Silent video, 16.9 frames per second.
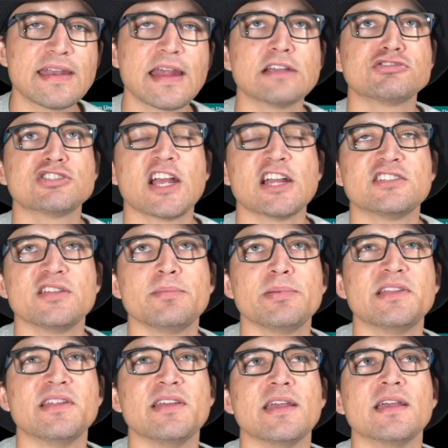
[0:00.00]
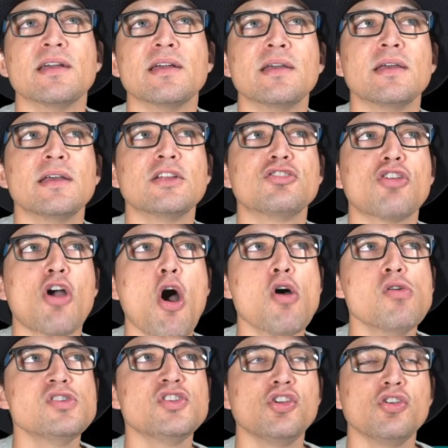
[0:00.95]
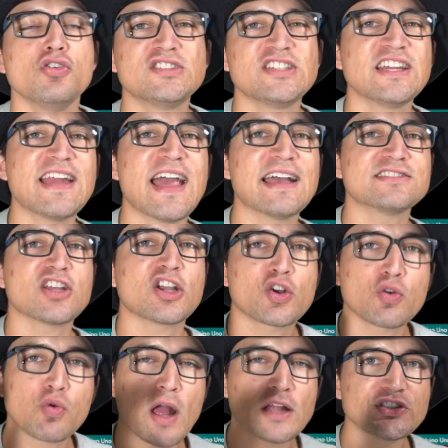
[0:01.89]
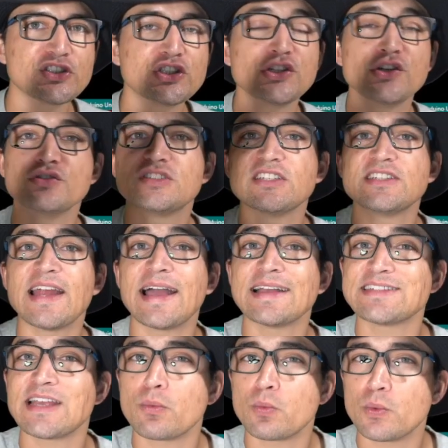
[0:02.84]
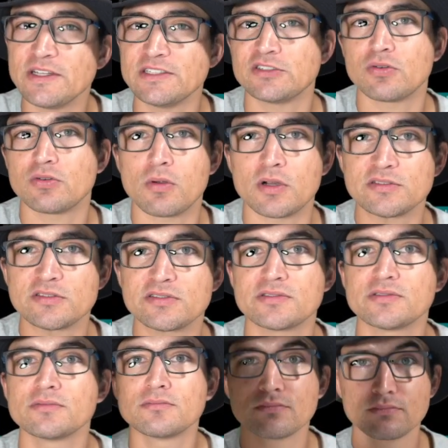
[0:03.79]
ask ChatGPT. Don't use it as a crutch. Use it as a resource.